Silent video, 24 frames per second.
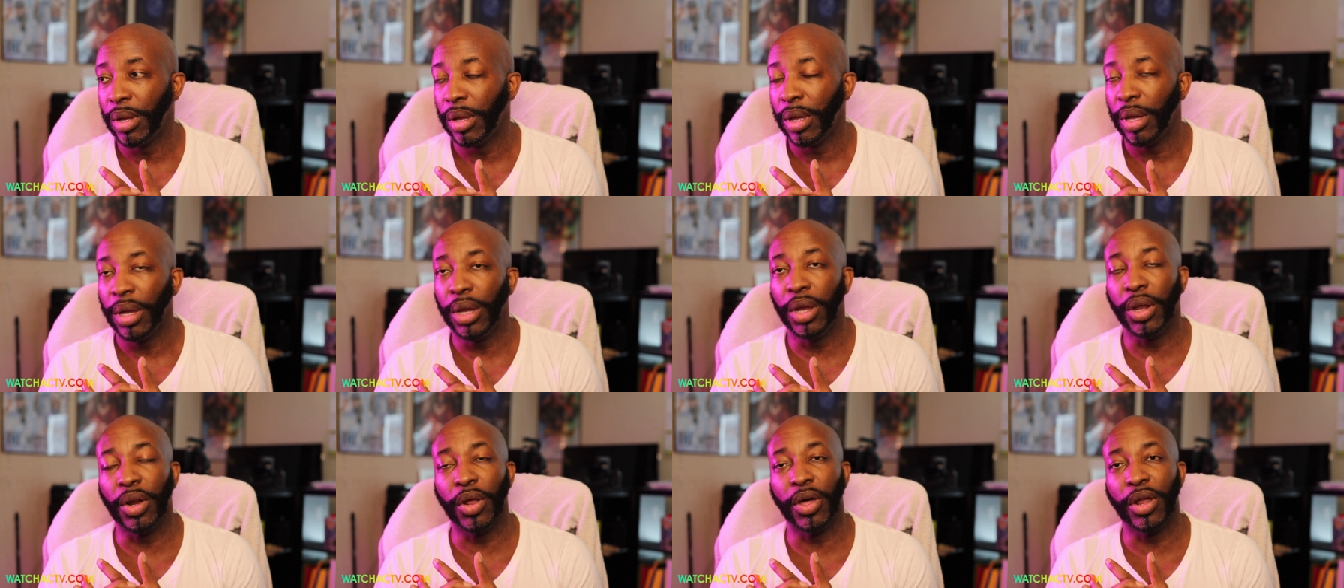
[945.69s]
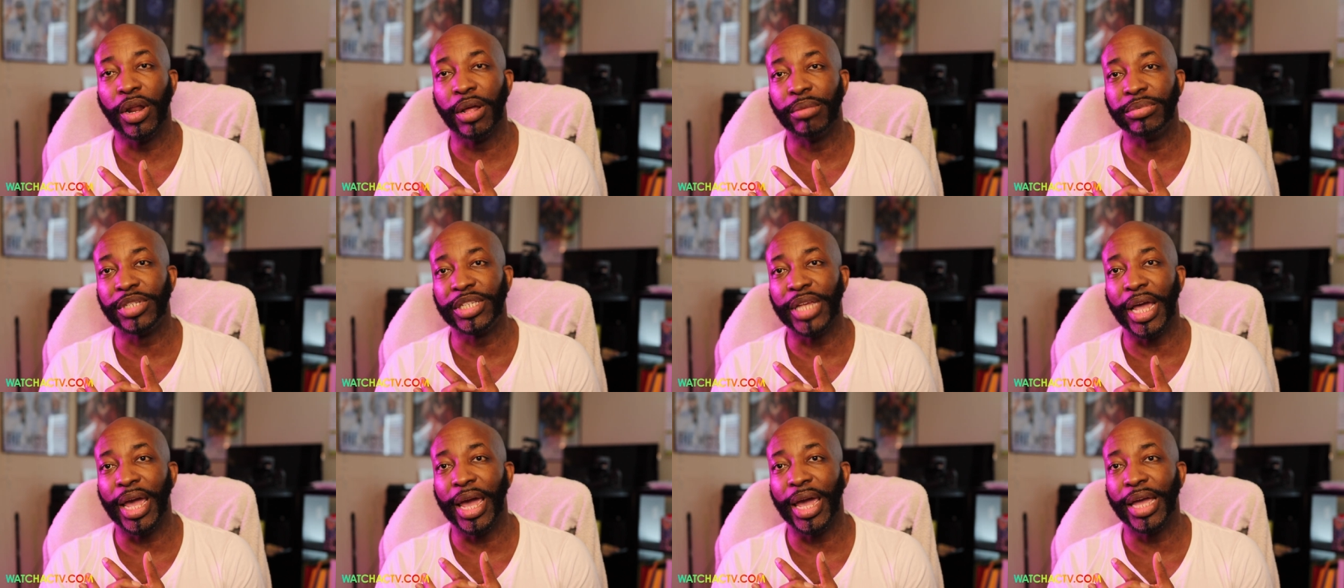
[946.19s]
You know what I'm
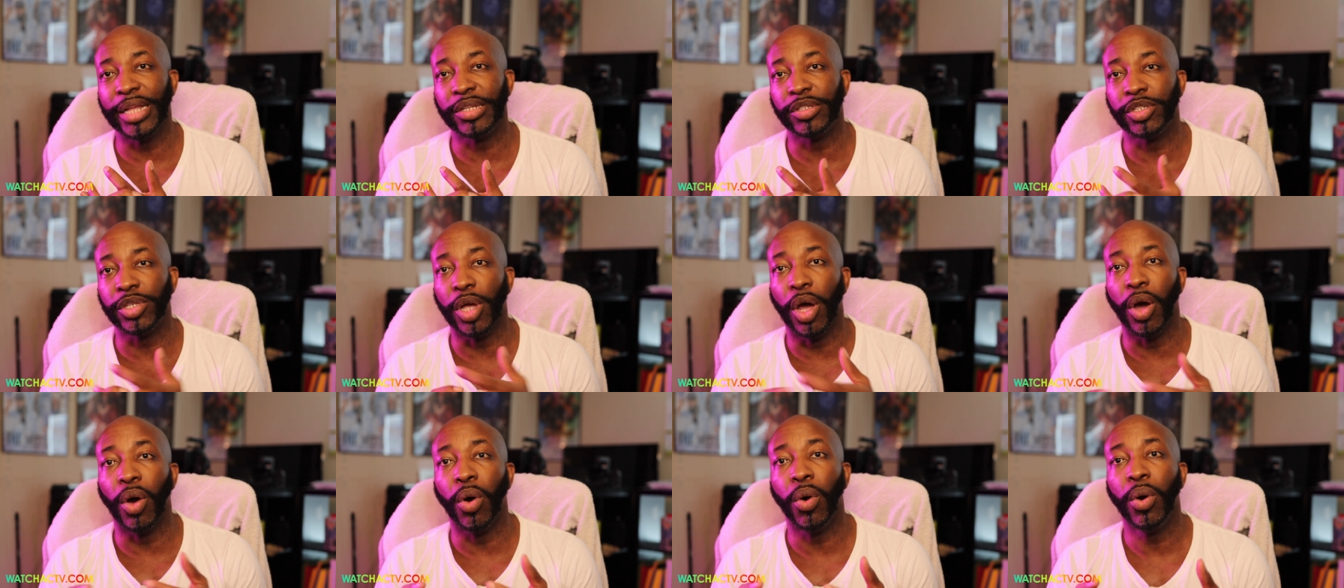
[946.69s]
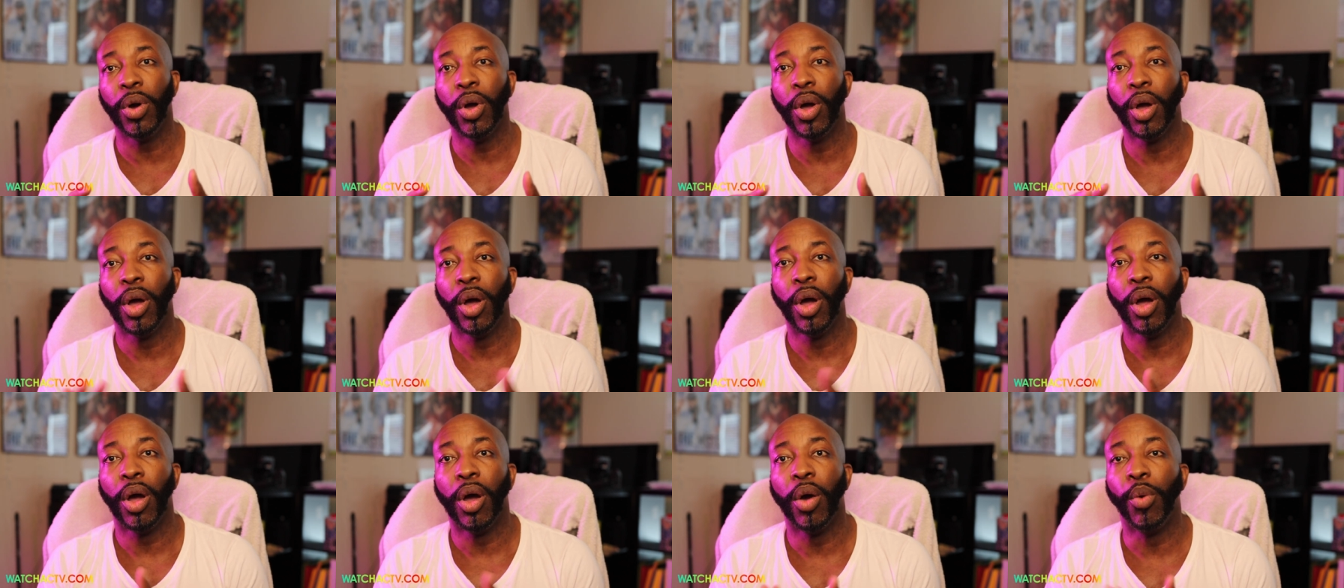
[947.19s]
saying? So
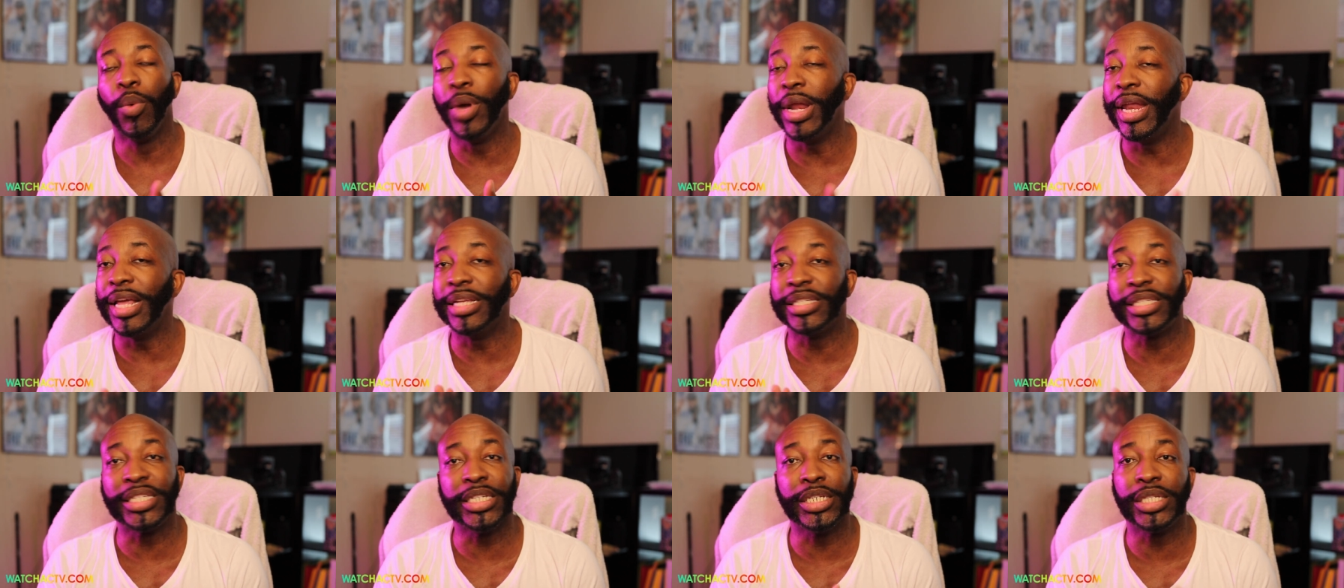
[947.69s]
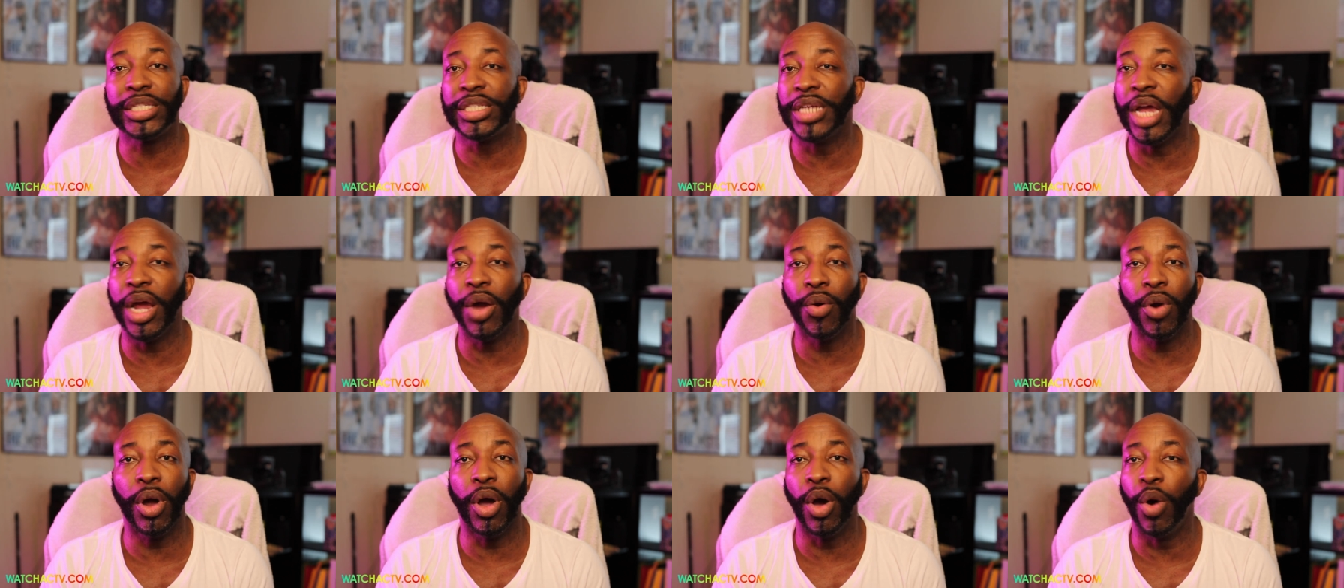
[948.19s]
we didn't see
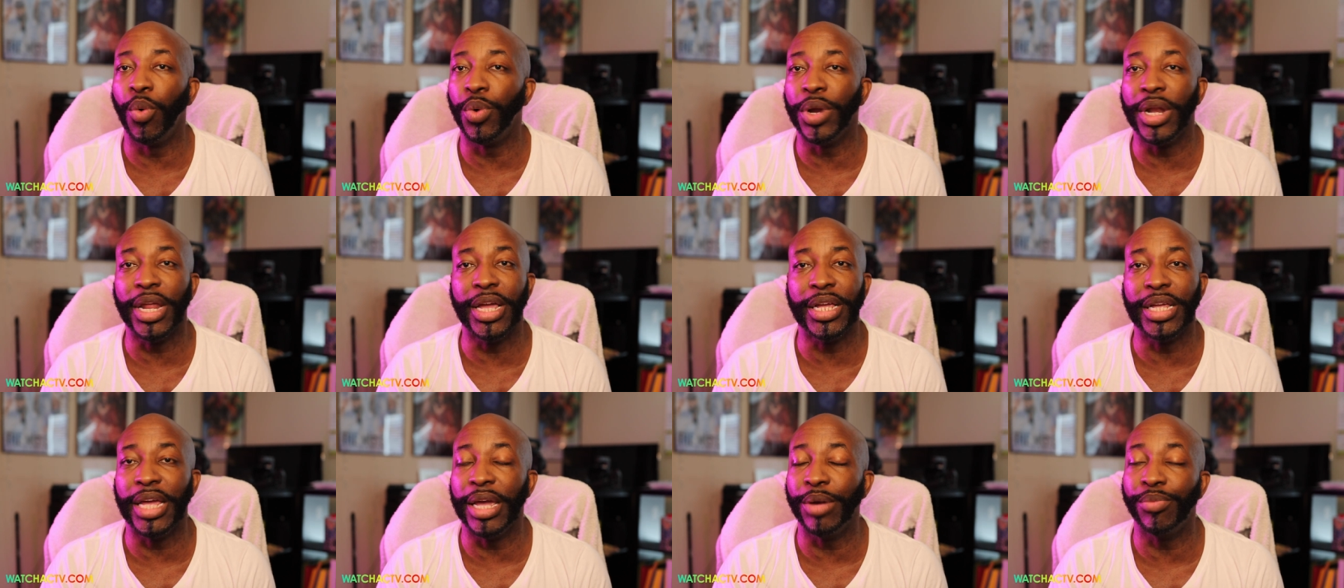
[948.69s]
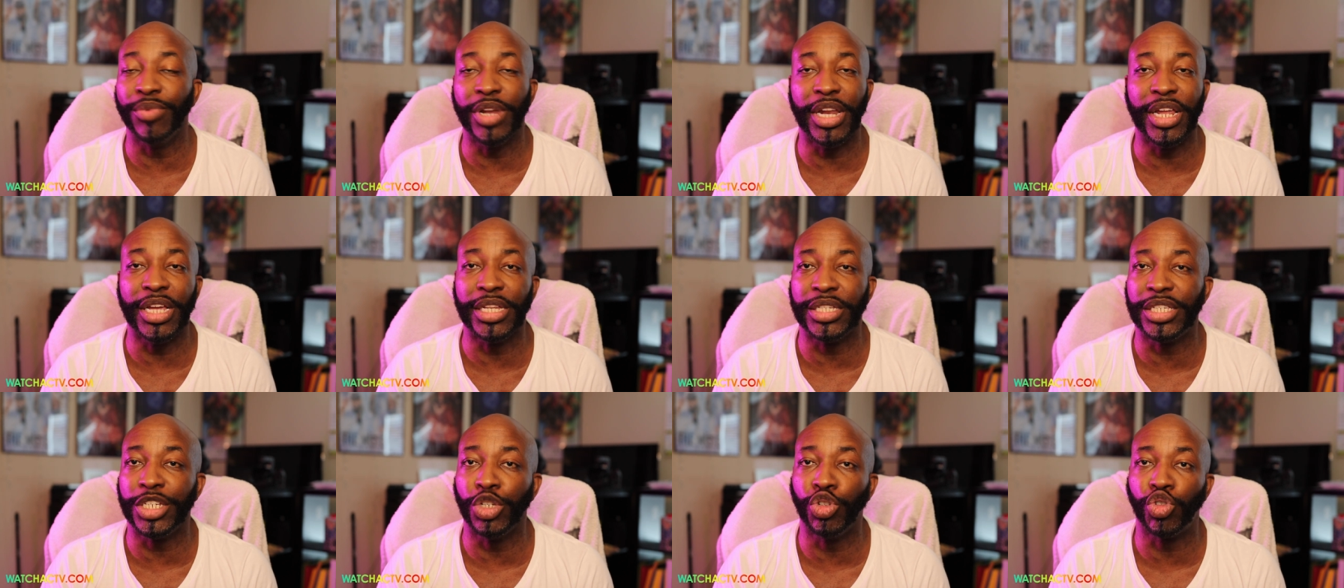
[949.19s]
Sarah, or we didn't, and we
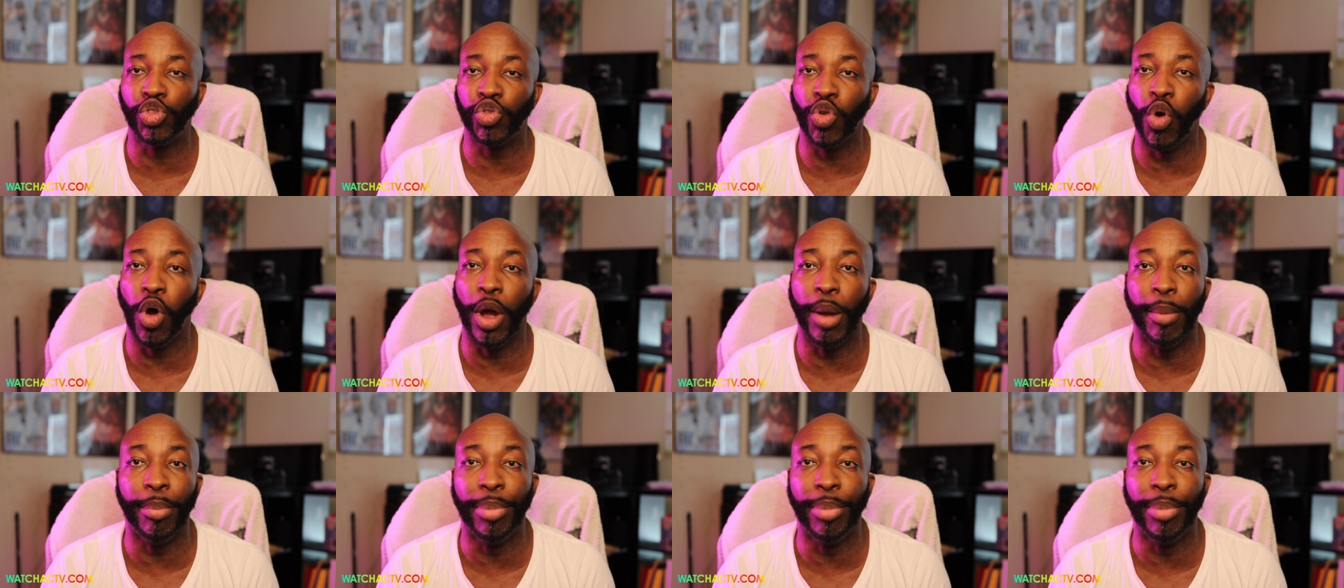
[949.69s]
didn't see Troy.